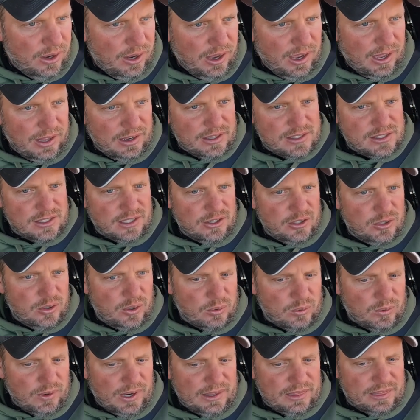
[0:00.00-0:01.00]
and it's gonna do
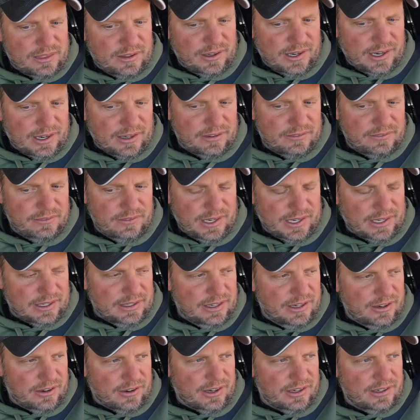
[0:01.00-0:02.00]
it right there. I can, I can
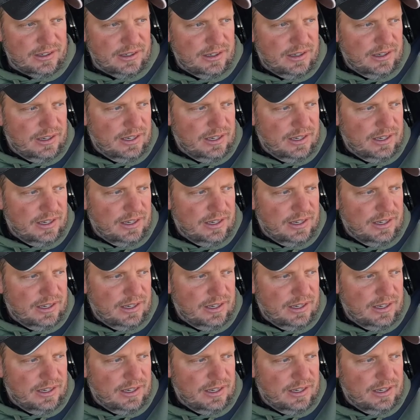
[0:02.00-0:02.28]
hear it.